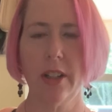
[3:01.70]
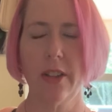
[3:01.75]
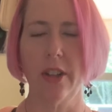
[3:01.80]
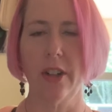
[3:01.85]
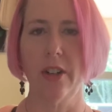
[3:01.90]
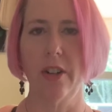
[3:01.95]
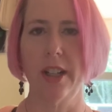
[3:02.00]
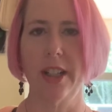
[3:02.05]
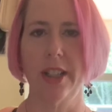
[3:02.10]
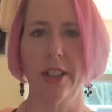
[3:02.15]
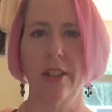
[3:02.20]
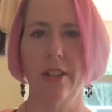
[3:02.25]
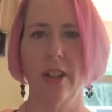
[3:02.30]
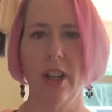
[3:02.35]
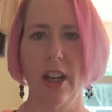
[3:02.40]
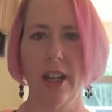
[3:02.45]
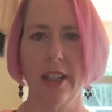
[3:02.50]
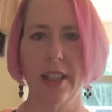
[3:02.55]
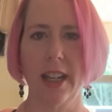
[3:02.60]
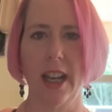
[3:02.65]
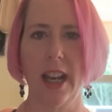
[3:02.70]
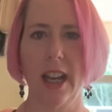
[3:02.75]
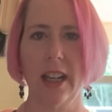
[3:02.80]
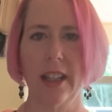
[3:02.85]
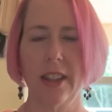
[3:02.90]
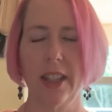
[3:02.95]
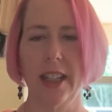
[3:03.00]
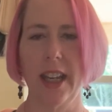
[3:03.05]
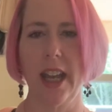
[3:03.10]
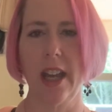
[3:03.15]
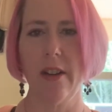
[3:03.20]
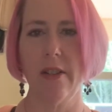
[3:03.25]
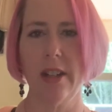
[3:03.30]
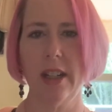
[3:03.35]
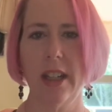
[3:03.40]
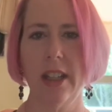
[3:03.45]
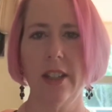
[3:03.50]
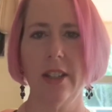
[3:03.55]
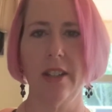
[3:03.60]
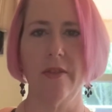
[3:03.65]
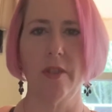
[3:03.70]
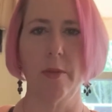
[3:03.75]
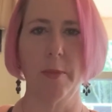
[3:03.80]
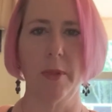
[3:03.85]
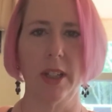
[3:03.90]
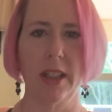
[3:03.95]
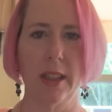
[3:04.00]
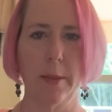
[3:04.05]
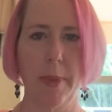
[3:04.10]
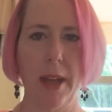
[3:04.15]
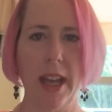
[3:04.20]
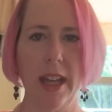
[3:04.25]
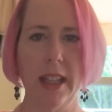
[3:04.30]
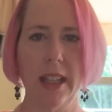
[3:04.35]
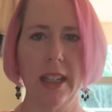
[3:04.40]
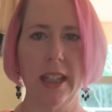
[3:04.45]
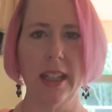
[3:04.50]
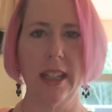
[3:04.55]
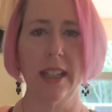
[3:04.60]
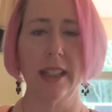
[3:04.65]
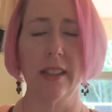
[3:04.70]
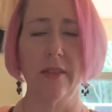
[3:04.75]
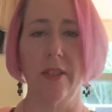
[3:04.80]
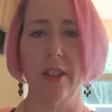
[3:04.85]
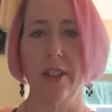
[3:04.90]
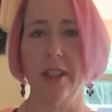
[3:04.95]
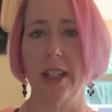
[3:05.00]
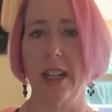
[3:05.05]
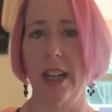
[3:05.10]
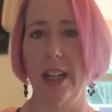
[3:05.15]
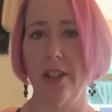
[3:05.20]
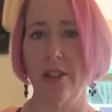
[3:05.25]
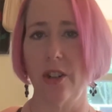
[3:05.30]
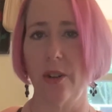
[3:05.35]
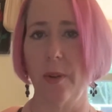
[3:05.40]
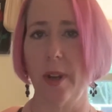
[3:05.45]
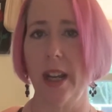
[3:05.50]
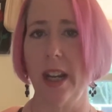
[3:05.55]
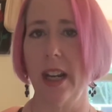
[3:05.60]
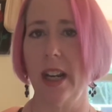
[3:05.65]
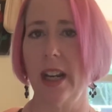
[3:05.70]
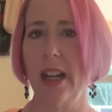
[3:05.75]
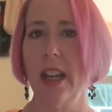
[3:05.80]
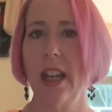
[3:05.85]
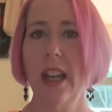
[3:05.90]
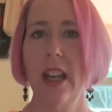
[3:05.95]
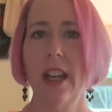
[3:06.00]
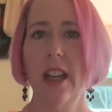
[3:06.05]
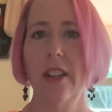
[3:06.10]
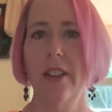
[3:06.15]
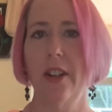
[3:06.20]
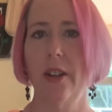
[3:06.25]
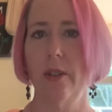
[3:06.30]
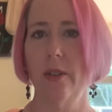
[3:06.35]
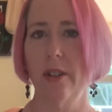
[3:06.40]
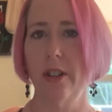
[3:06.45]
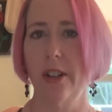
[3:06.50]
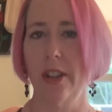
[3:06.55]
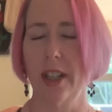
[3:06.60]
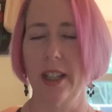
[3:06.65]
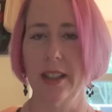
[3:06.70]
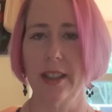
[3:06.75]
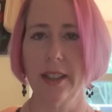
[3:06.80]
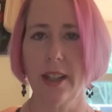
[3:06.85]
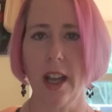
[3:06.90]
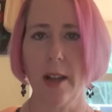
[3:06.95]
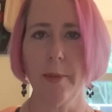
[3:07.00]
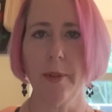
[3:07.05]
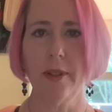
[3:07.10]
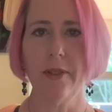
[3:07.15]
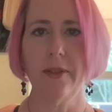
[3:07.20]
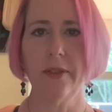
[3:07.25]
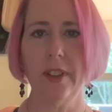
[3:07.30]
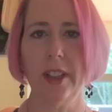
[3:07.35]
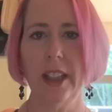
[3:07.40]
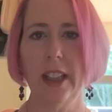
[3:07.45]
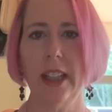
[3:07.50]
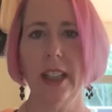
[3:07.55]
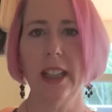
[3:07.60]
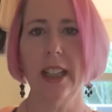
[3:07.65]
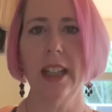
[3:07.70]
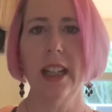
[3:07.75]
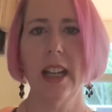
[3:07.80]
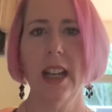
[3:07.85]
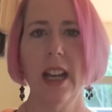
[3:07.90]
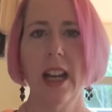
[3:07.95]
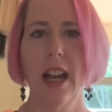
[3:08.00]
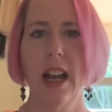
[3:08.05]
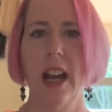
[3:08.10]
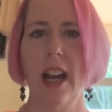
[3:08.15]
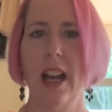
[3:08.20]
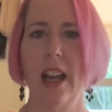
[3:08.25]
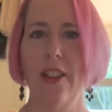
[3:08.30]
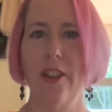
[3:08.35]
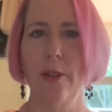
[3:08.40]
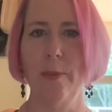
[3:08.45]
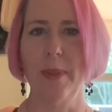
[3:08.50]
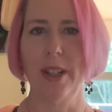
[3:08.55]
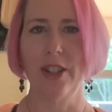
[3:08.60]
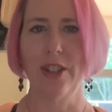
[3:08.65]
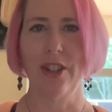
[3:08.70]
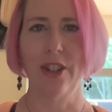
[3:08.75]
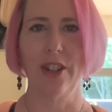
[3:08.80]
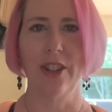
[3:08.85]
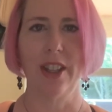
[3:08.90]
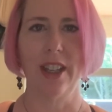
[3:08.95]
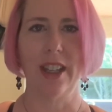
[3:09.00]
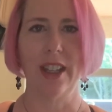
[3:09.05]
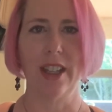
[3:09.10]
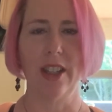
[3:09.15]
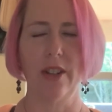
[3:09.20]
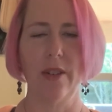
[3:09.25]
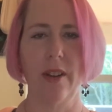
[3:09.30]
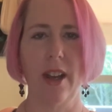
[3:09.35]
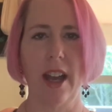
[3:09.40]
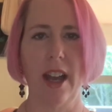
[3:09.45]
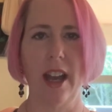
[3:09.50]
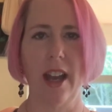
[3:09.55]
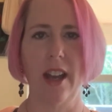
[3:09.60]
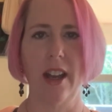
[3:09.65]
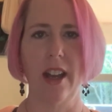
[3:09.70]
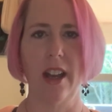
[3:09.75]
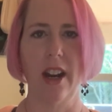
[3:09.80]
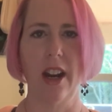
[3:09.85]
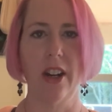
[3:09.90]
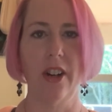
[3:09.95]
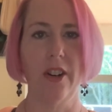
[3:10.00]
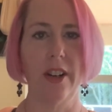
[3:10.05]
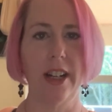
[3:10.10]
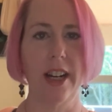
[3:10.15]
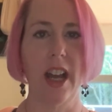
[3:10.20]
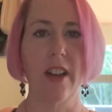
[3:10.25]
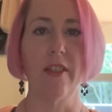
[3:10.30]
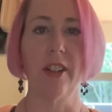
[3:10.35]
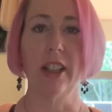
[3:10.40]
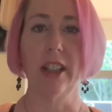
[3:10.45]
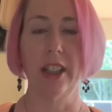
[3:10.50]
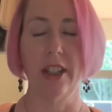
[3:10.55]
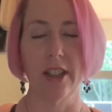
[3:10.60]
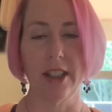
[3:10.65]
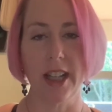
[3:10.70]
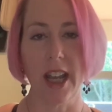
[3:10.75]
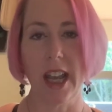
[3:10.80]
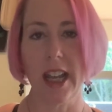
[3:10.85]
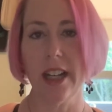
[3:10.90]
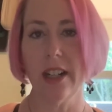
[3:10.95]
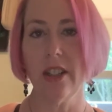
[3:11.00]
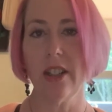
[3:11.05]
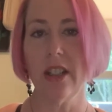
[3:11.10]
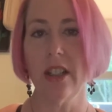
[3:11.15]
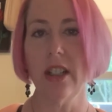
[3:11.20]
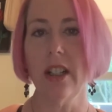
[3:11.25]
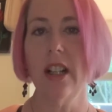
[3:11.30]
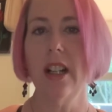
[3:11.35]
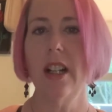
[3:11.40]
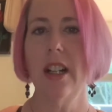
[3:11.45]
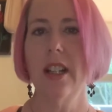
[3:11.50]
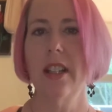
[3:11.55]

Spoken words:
They're going to contact the county, the different municipalities. If there's an HOA, they'll order the estoppel fee. They'll make sure that you are going to have a clear title.